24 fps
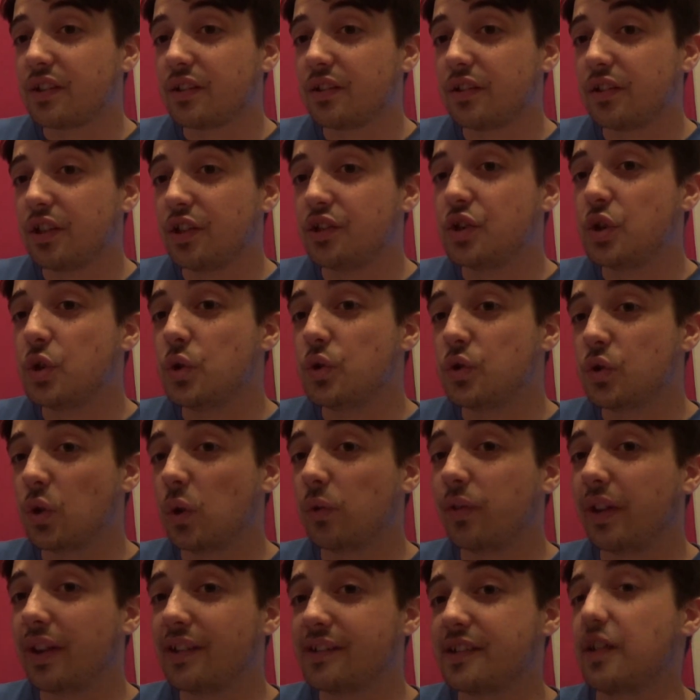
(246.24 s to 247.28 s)
The 2 sort
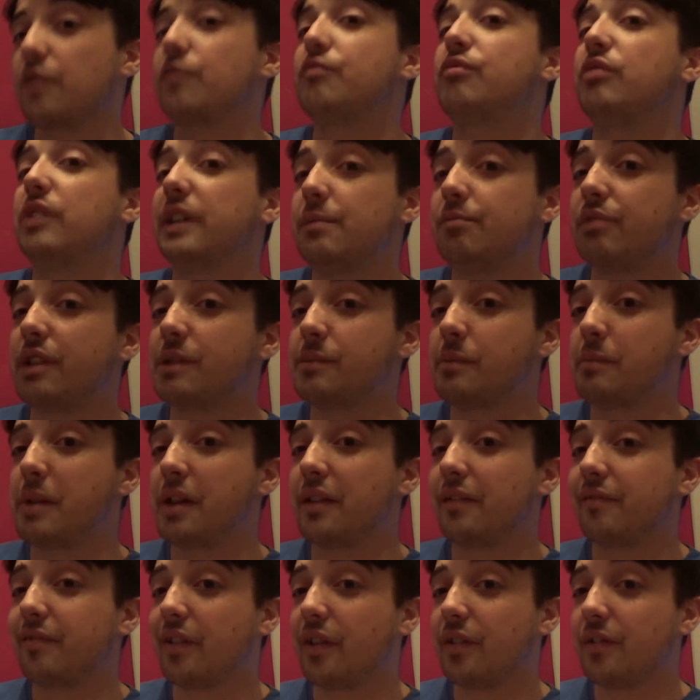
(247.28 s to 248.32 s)
of things that have really impressed me
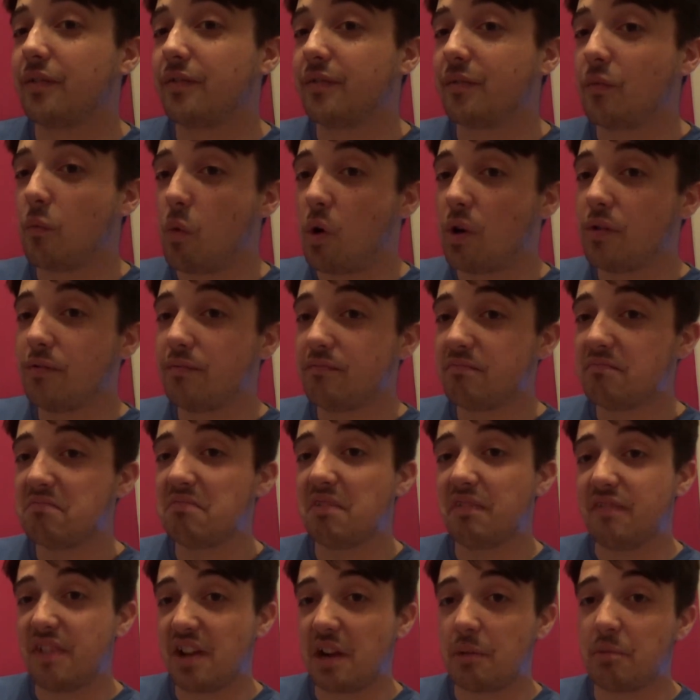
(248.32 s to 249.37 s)
about the phone: 1, the
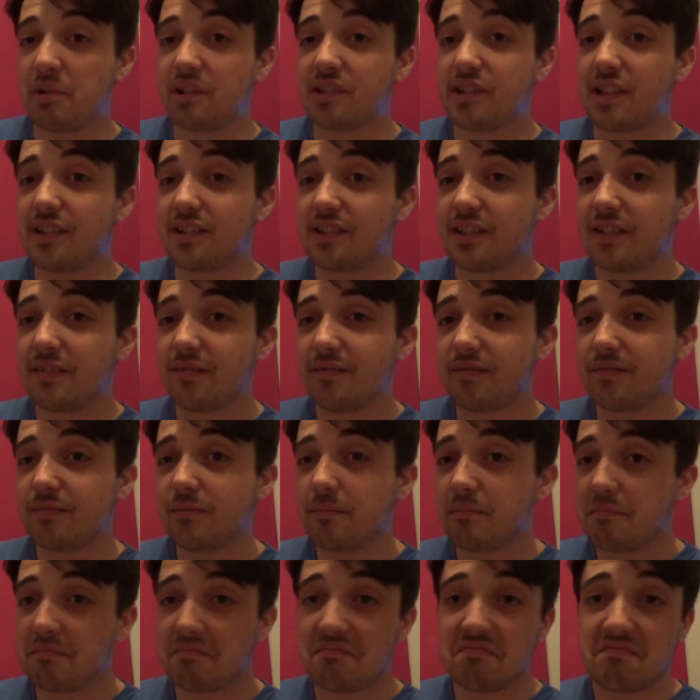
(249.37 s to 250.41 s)
fingerprint sensor.
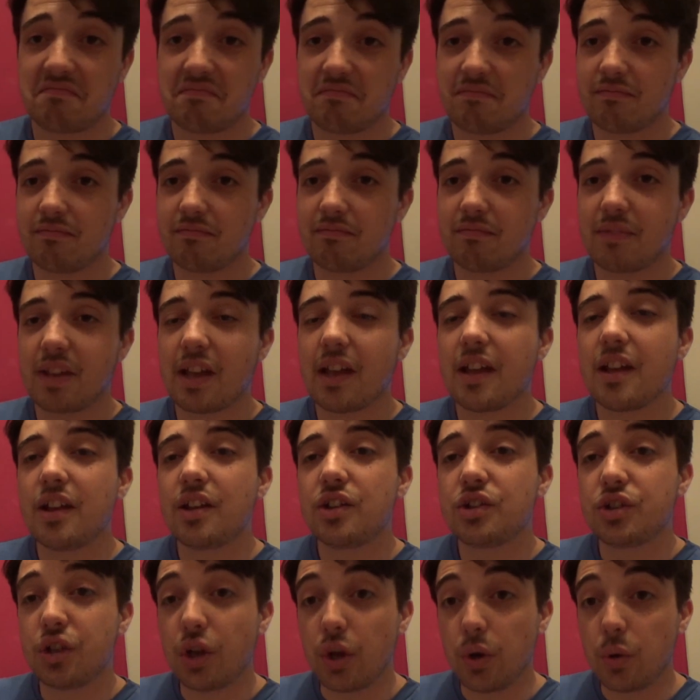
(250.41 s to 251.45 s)

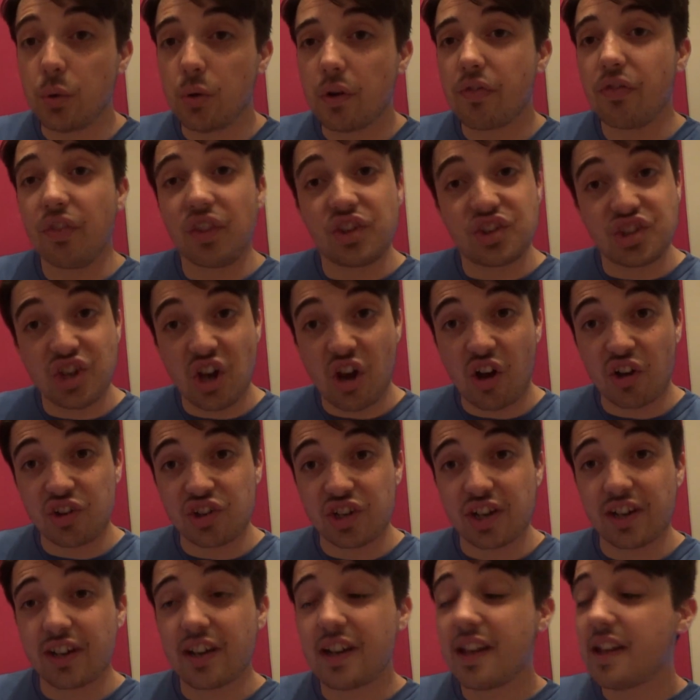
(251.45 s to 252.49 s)
2, the
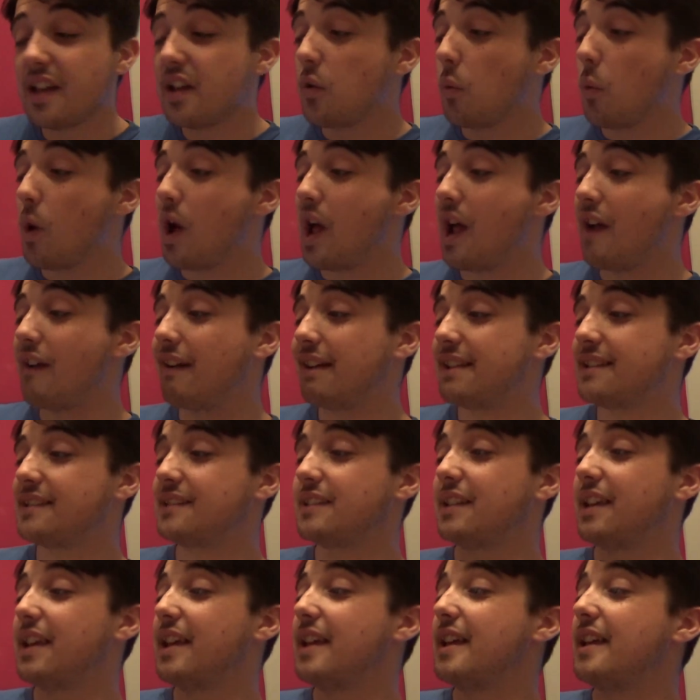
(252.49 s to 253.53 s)
charging.
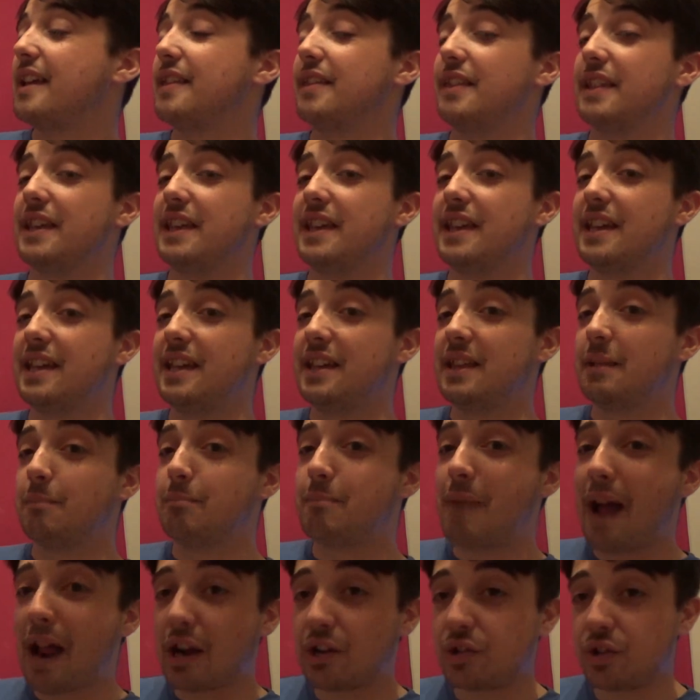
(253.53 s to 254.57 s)
Whereas the
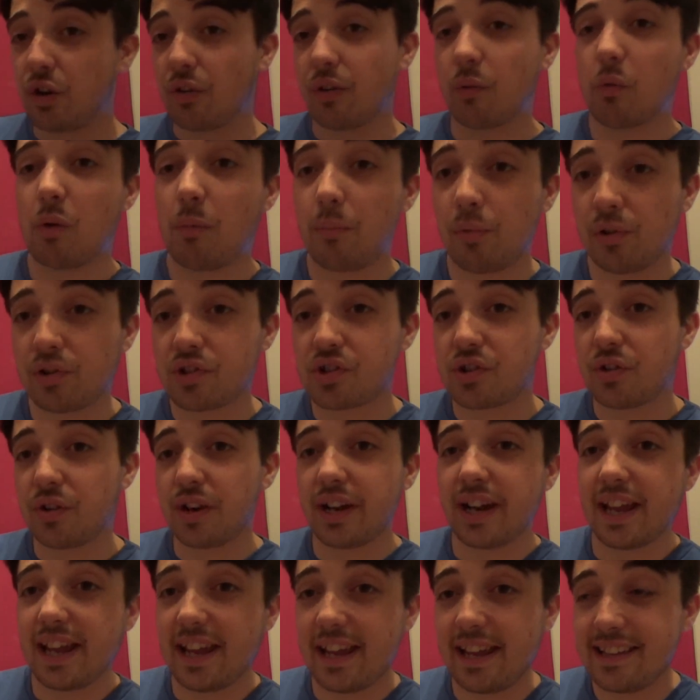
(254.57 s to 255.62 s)
battery on the OnePlus 3
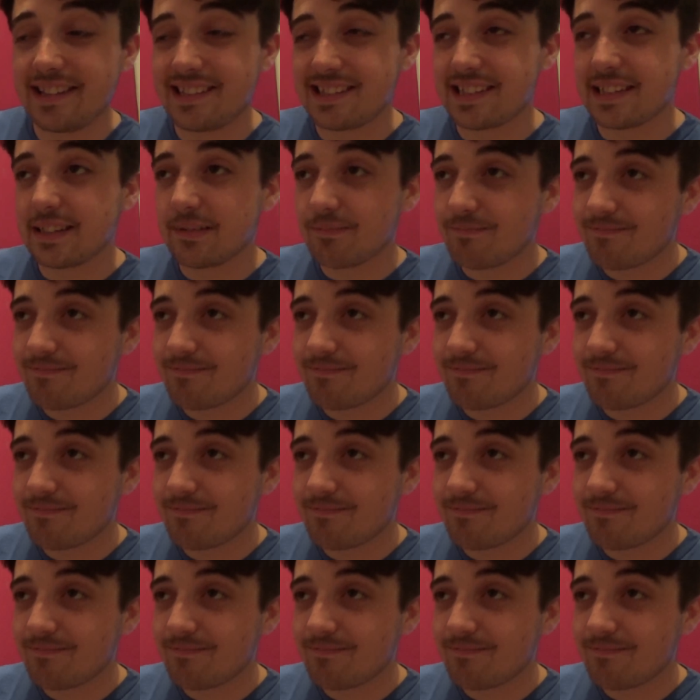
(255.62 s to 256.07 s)
is